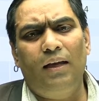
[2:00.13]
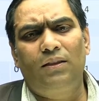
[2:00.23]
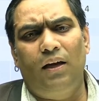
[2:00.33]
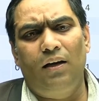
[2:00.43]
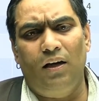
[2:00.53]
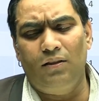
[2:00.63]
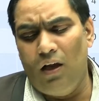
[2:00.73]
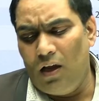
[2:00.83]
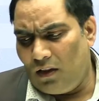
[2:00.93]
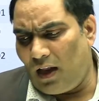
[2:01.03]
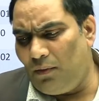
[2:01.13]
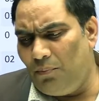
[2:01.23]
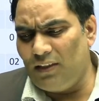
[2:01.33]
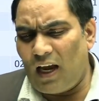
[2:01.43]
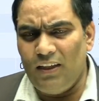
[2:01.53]
10 years. That
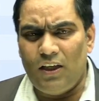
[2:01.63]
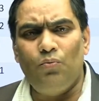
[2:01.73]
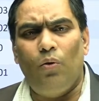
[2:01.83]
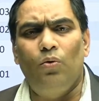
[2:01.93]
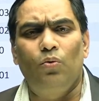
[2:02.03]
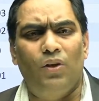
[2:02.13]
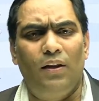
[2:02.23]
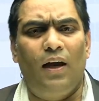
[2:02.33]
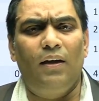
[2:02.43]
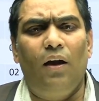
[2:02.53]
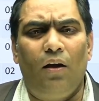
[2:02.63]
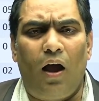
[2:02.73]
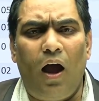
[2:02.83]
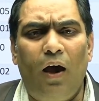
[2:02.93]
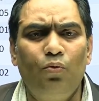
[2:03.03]
means I just want to say that
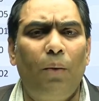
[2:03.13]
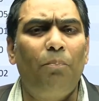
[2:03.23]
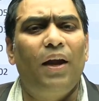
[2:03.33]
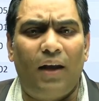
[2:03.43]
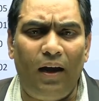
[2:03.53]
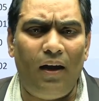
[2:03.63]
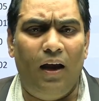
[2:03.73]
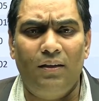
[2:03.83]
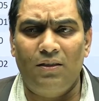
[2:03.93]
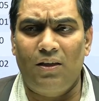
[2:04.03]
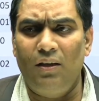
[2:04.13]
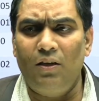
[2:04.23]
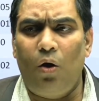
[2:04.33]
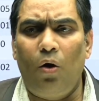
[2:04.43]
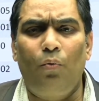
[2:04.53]
how the pattern has changed
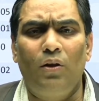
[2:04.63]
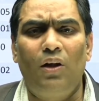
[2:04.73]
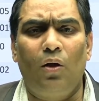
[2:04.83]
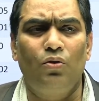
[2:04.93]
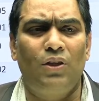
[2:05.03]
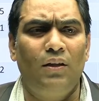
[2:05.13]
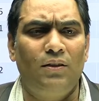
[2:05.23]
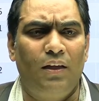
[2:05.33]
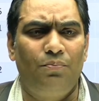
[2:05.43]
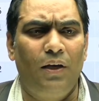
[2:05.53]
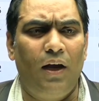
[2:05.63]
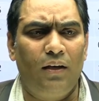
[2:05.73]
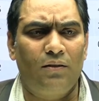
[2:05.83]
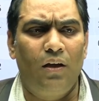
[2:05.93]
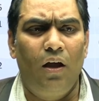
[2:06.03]
or what the questions has been
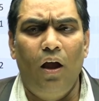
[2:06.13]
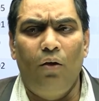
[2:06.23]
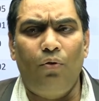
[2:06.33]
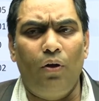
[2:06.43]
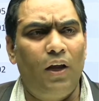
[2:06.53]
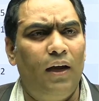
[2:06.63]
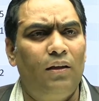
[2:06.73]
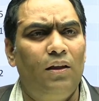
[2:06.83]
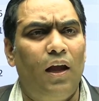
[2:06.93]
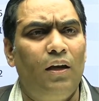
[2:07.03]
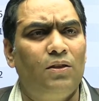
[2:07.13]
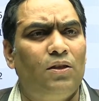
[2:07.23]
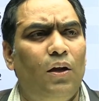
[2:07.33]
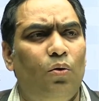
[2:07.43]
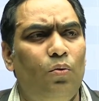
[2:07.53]
asked. For that there is
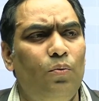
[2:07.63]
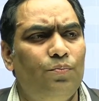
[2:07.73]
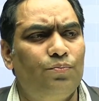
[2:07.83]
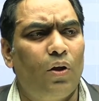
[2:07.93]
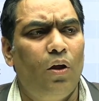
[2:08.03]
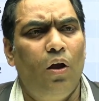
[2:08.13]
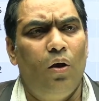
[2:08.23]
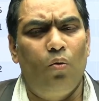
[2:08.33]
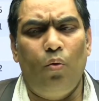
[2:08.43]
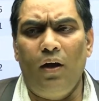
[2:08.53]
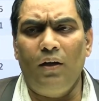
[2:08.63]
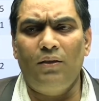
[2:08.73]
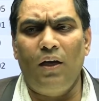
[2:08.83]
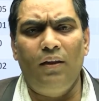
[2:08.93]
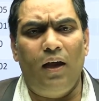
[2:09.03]
need to
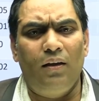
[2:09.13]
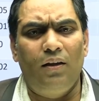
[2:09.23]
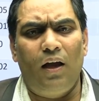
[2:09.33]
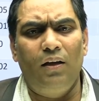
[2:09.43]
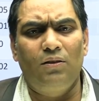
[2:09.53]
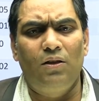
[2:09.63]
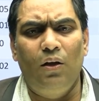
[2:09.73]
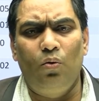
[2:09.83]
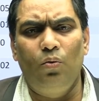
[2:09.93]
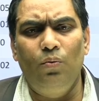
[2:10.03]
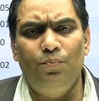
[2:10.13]
understand that there is need to